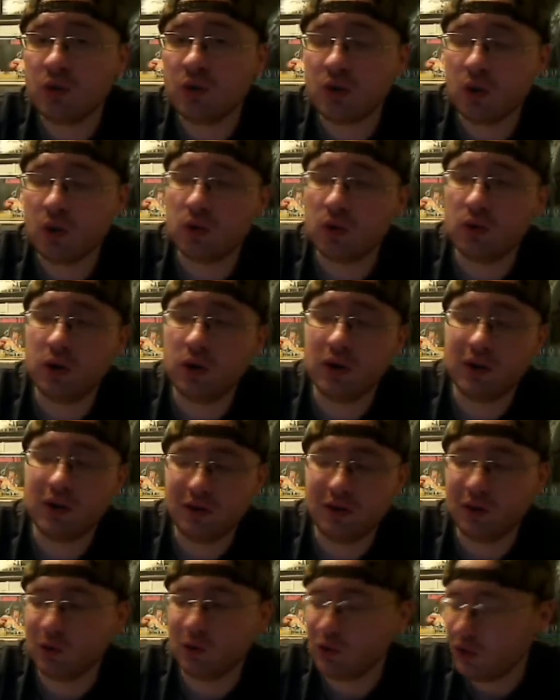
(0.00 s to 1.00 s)
So,
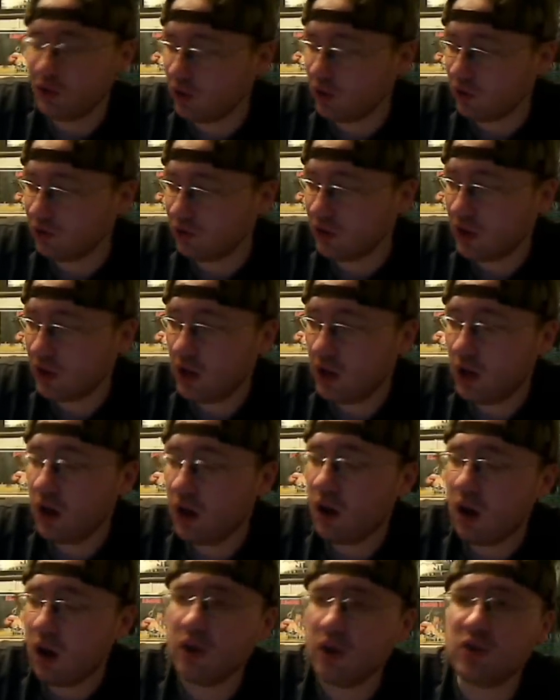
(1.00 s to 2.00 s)
so she goes,
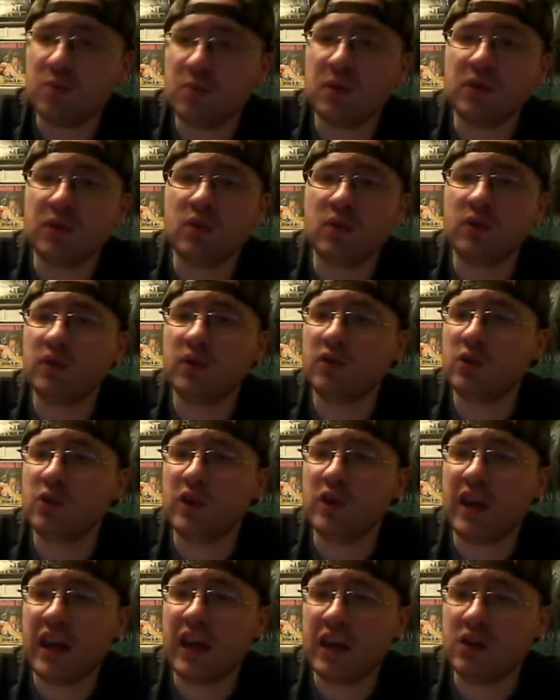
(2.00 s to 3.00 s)
oh, you must know the
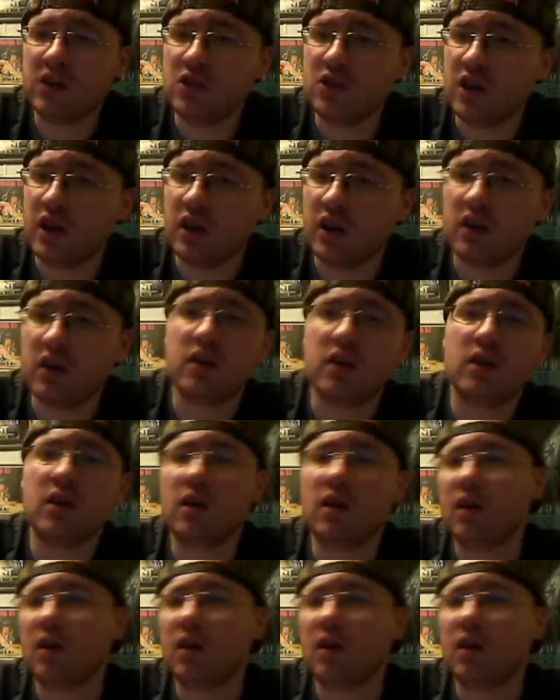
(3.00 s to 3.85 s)
secret handshake.